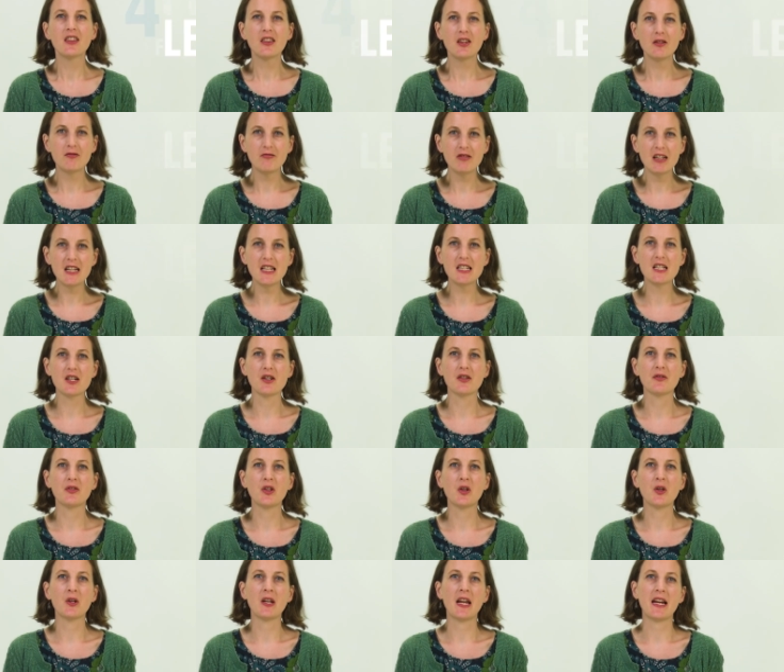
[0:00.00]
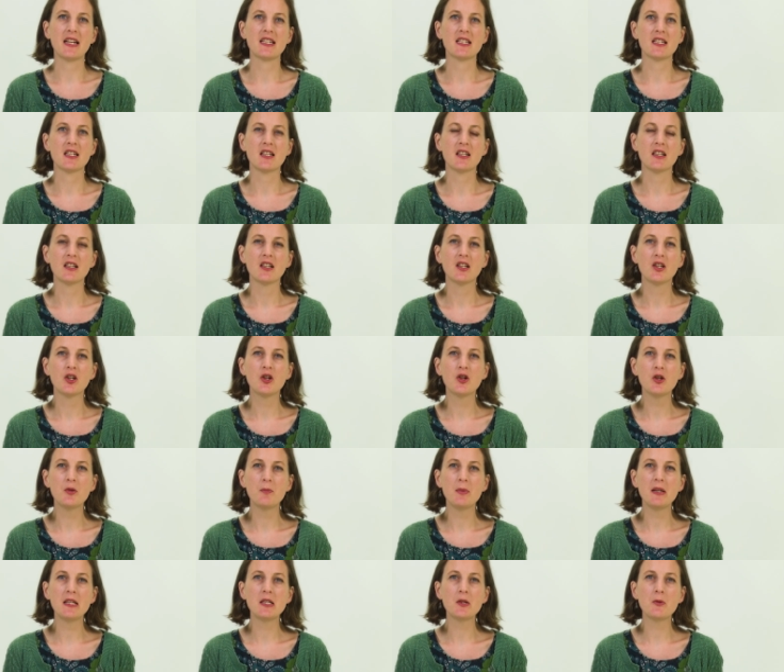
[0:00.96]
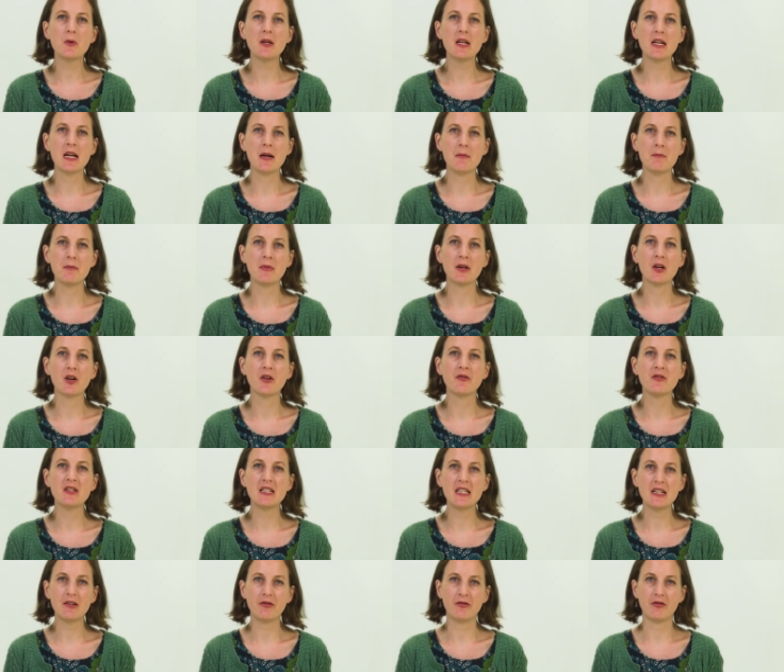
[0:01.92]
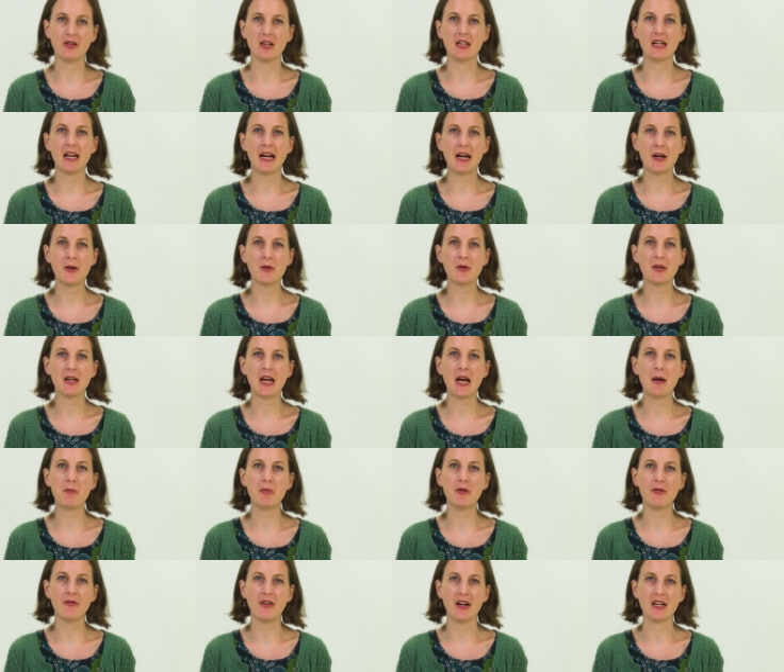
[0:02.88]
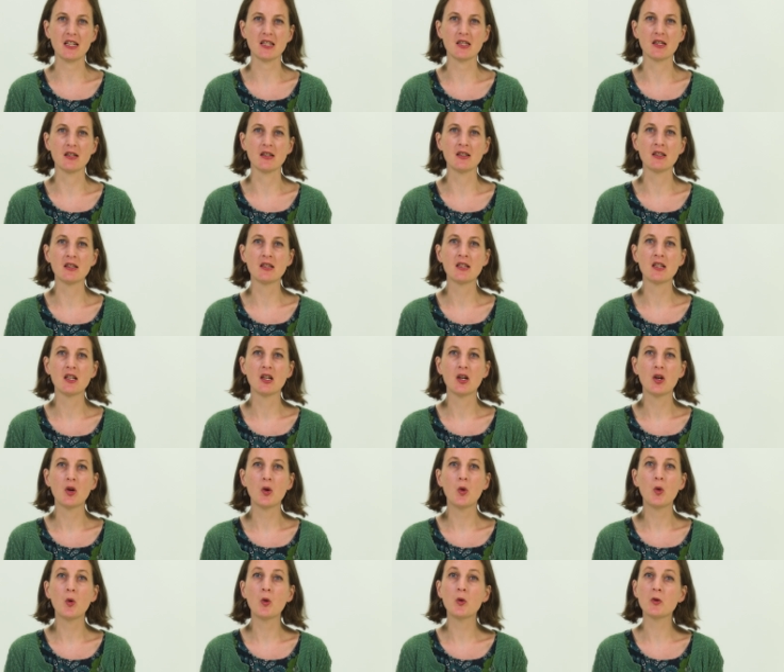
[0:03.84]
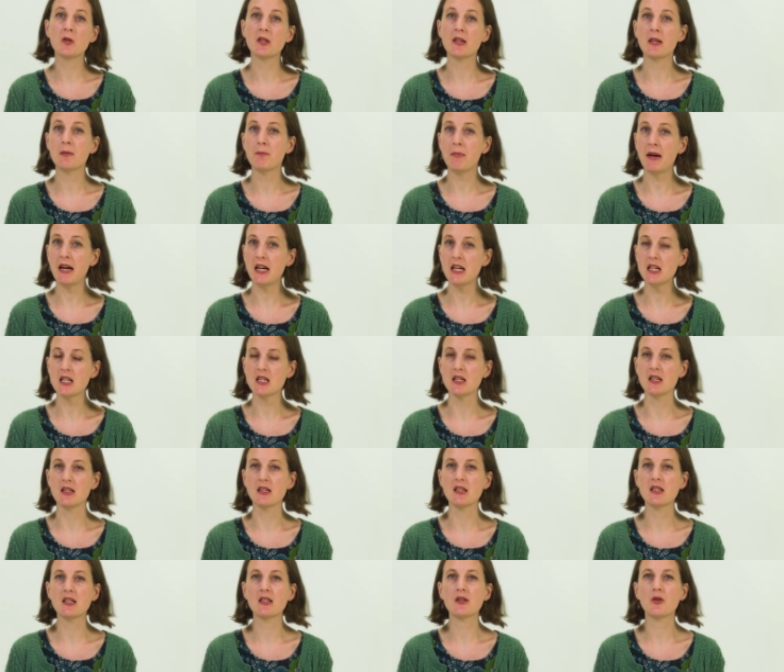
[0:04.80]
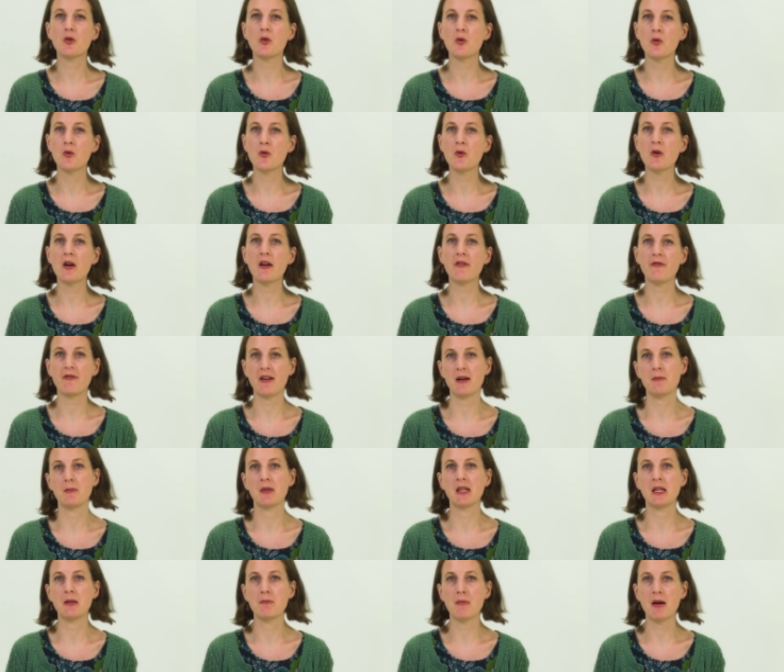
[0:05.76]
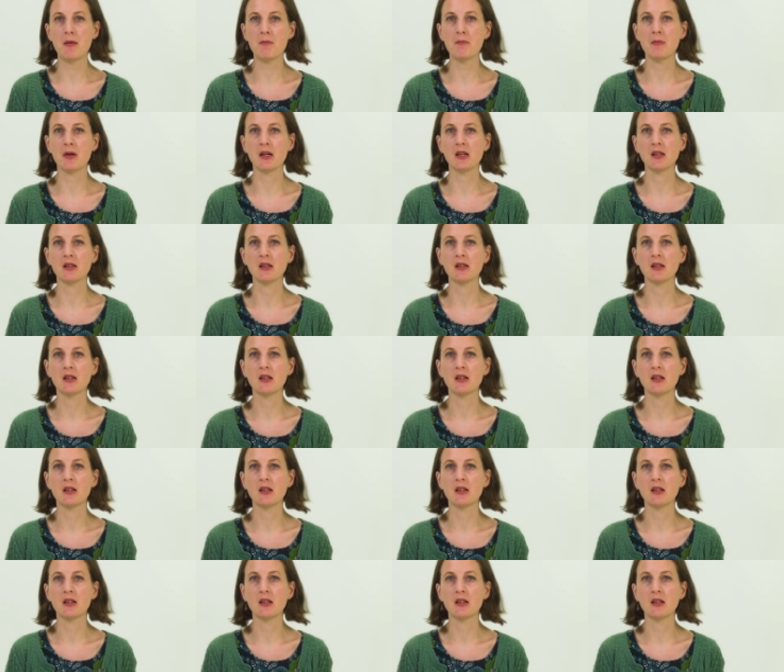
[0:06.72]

The reader of your letter could be to a number of different healthcare professionals, or to the patient or a family member.